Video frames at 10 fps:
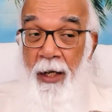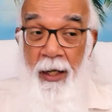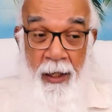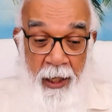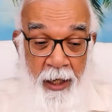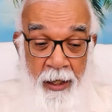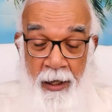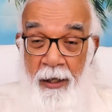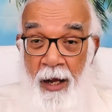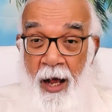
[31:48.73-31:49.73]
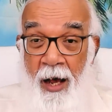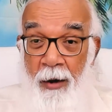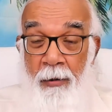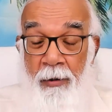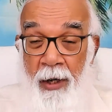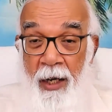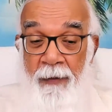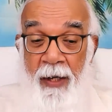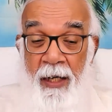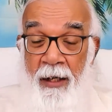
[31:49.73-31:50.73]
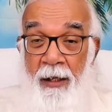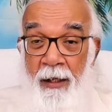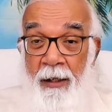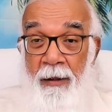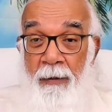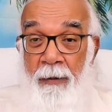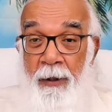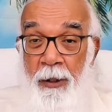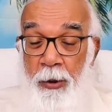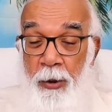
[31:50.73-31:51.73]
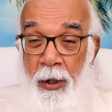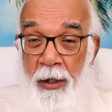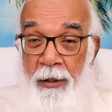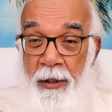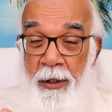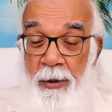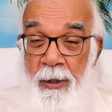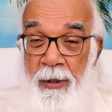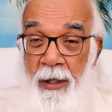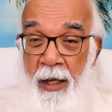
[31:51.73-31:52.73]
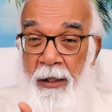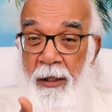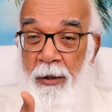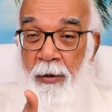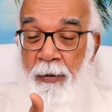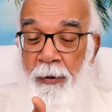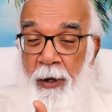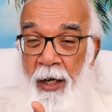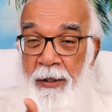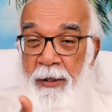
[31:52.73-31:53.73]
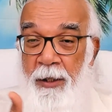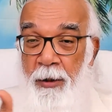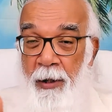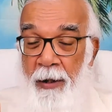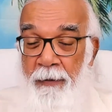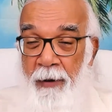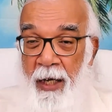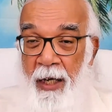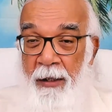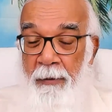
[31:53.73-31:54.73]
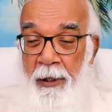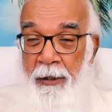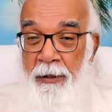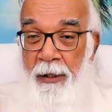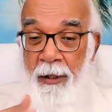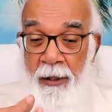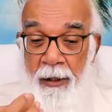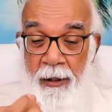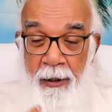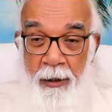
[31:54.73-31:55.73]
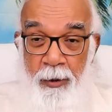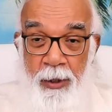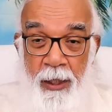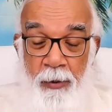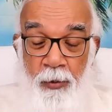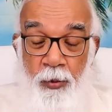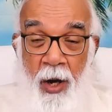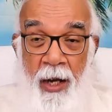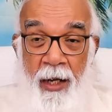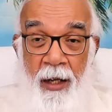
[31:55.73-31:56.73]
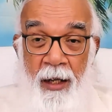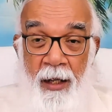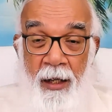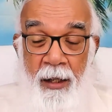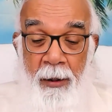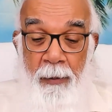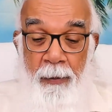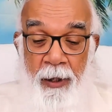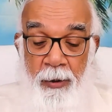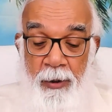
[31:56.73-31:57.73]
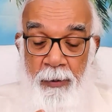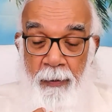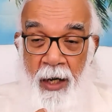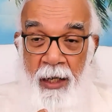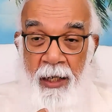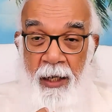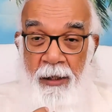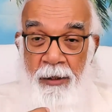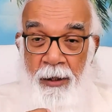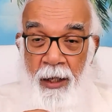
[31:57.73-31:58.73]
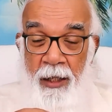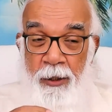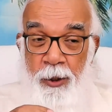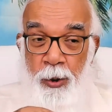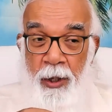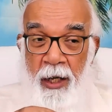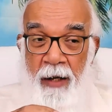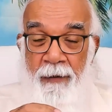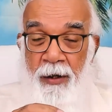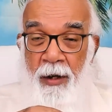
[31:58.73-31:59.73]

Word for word: Here and now, living with your daughter, your son, your friends, your enemies. You see, why? Because my intellect should have a